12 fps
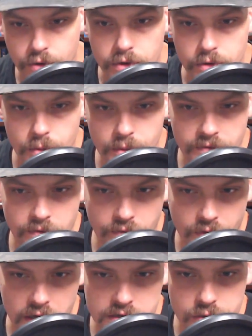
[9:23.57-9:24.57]
or in a little bit of a
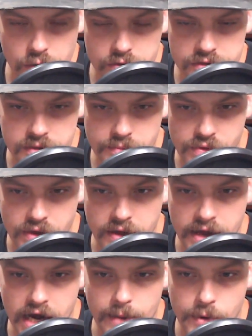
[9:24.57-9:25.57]
foxhole or
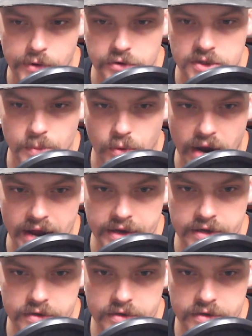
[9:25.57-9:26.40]
something, and I'm under sporadic